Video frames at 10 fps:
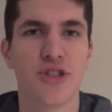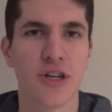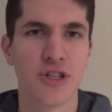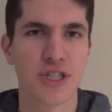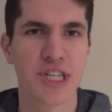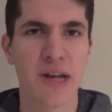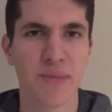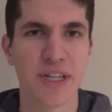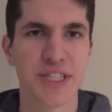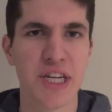Judge
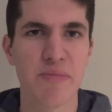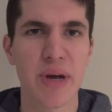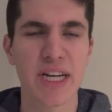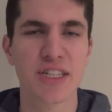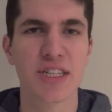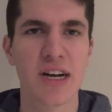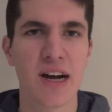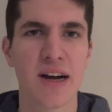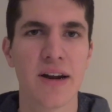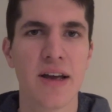Sam Lindsay, based
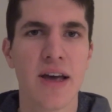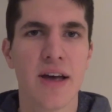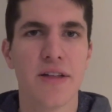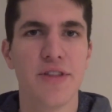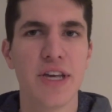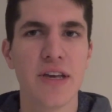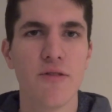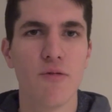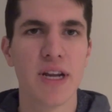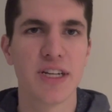on
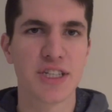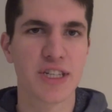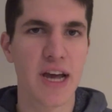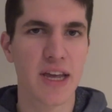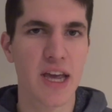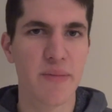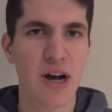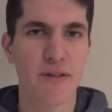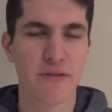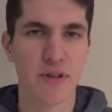the witness that came
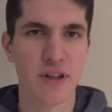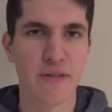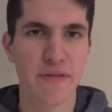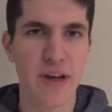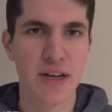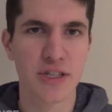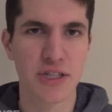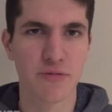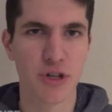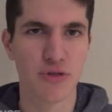out for the
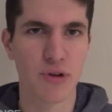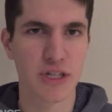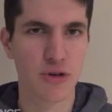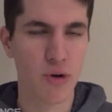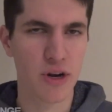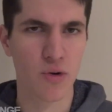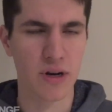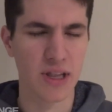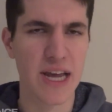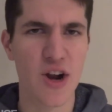defense, which was Quinn
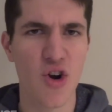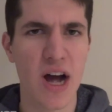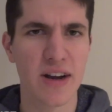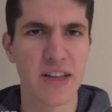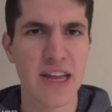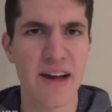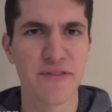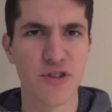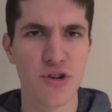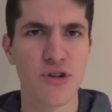Norton later on in the
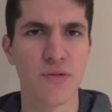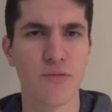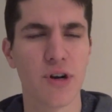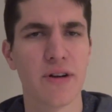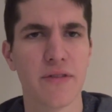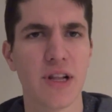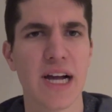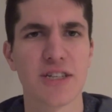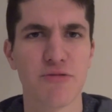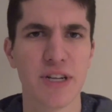afternoon, one of the
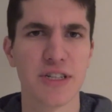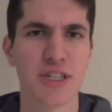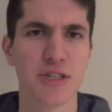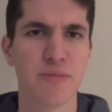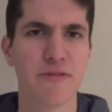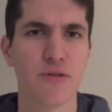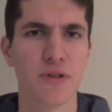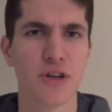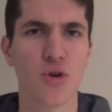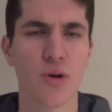last witnesses
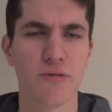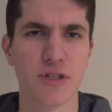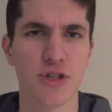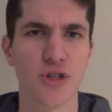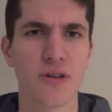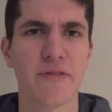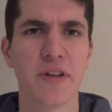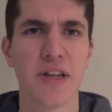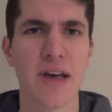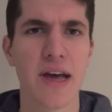before the court was adjourned
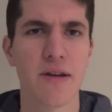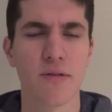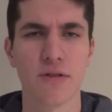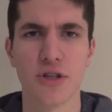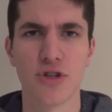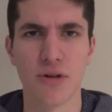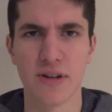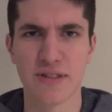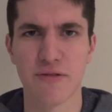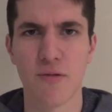for the day, the
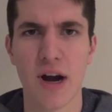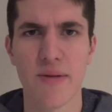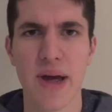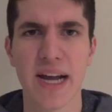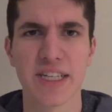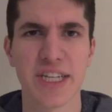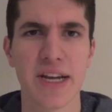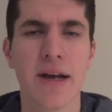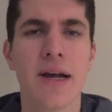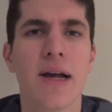journalist for Wired
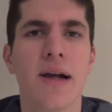magazine.